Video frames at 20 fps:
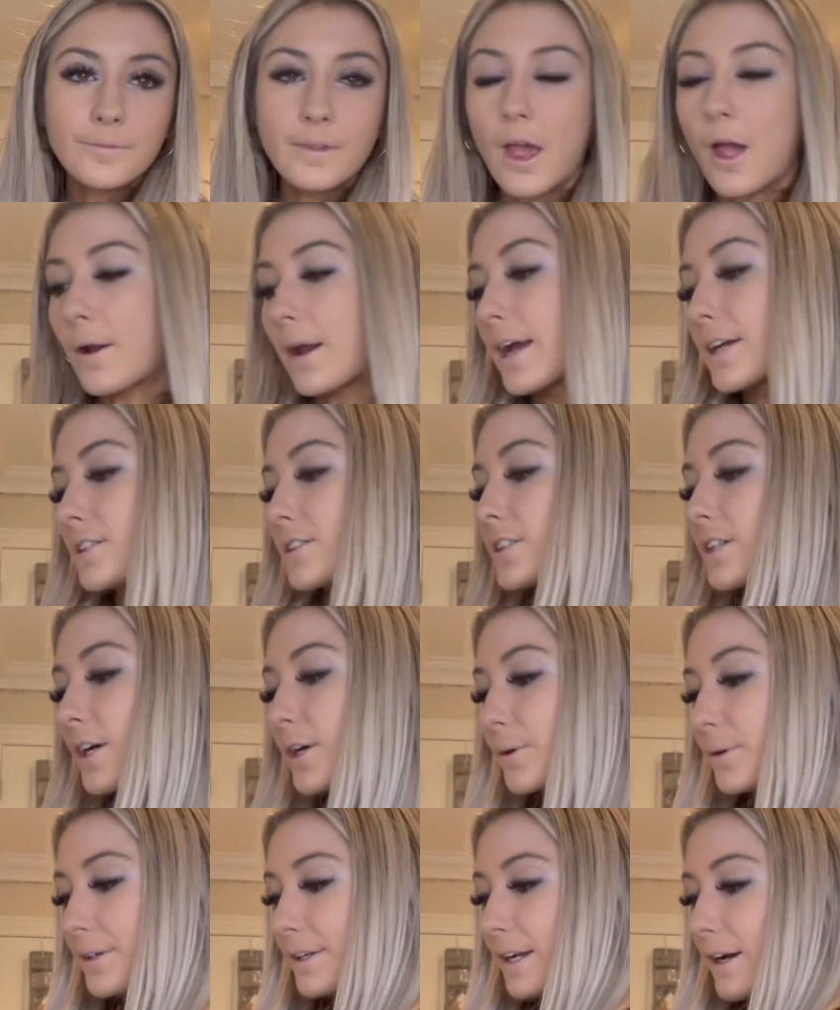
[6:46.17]
Okay,
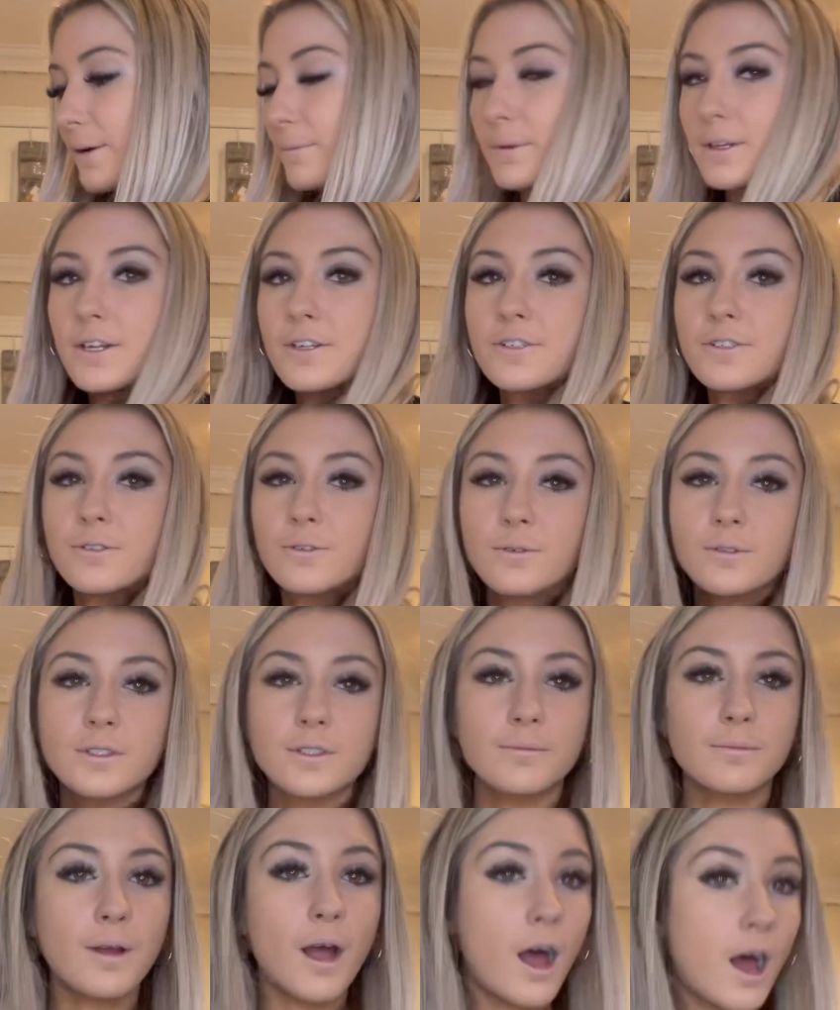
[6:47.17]
so now I'm gonna do
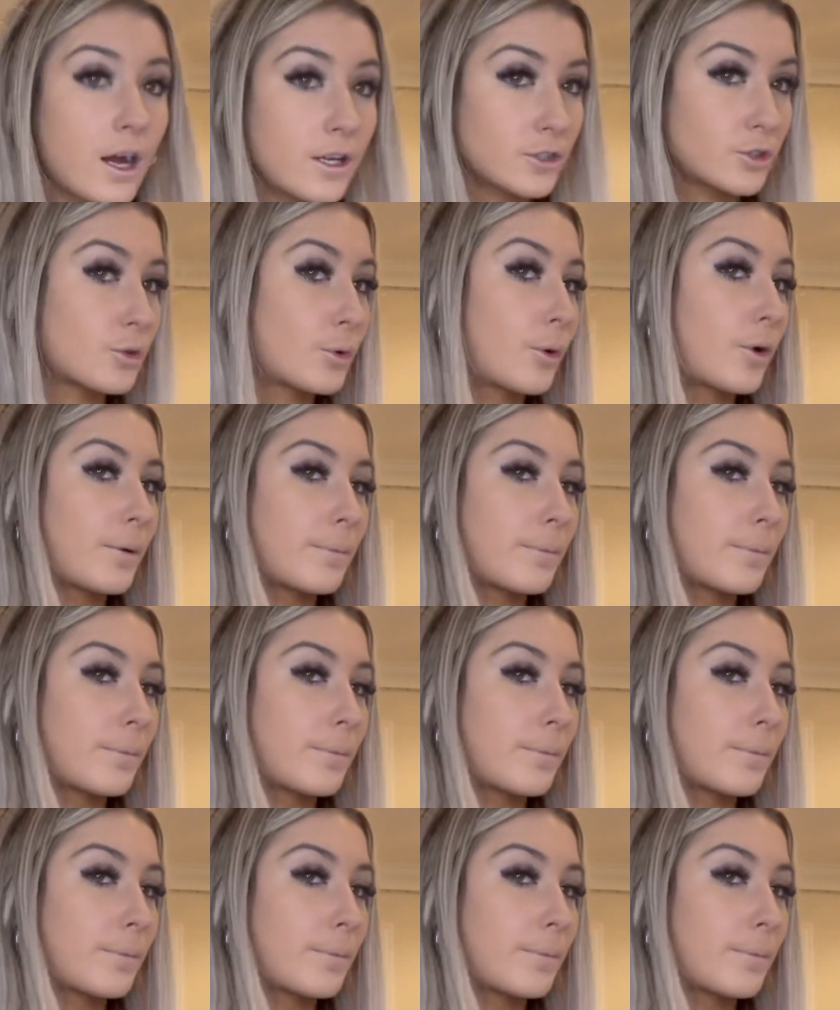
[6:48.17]
some contour.